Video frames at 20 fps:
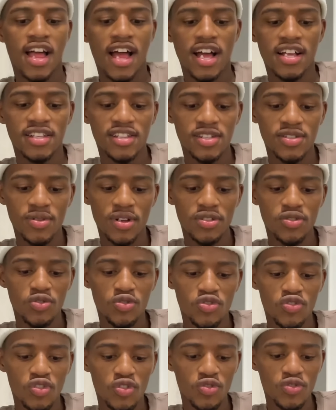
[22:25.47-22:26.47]
I just want to
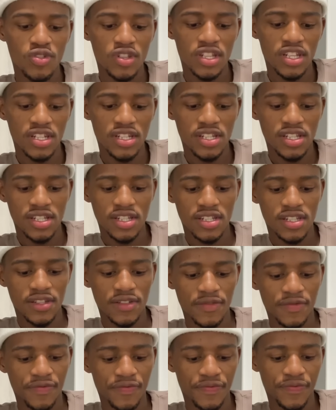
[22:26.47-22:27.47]
show you
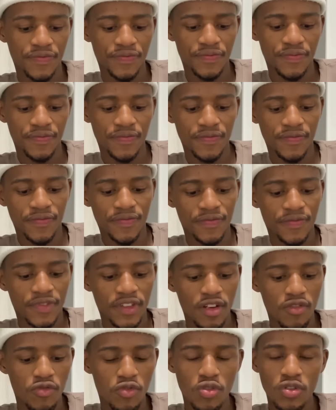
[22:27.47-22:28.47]
this,
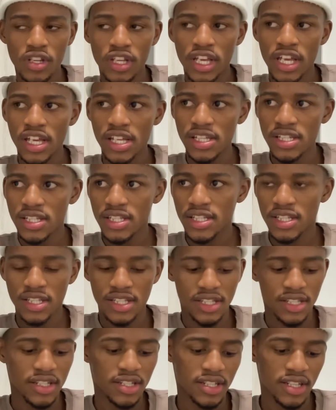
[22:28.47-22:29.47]
like, one
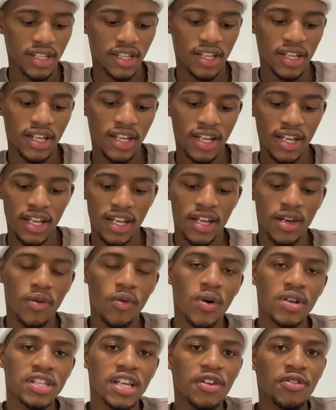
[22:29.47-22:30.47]
case.
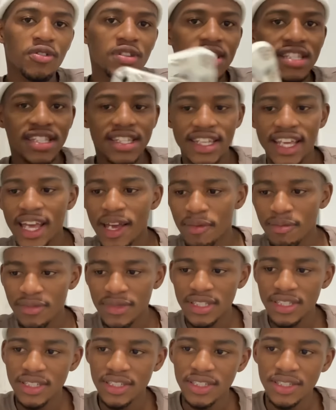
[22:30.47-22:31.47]
Was I not
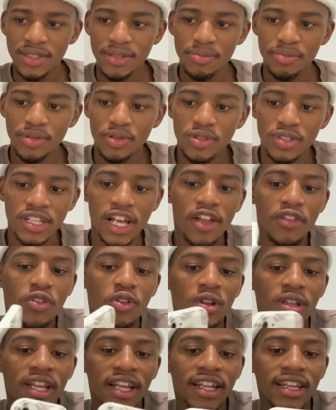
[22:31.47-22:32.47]
scammed? Because I
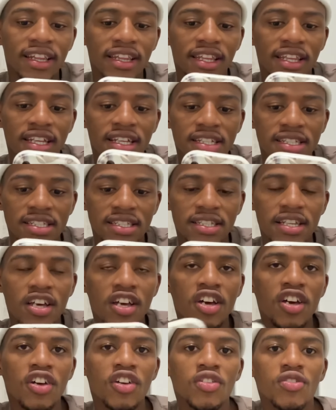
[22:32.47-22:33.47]
thought that this,
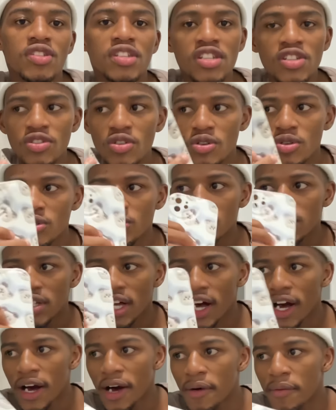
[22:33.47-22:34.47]
you see those
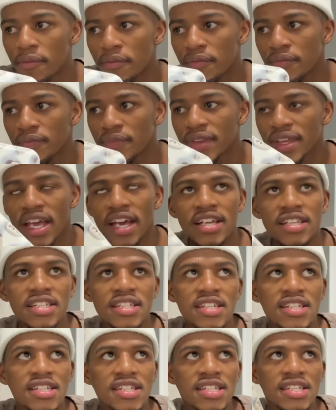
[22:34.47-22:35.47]

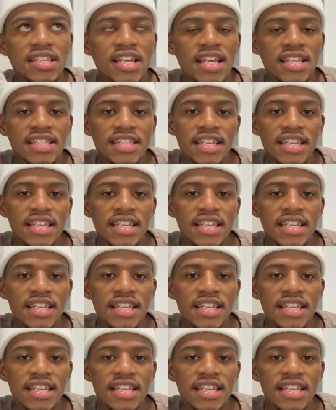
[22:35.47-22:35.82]
cases,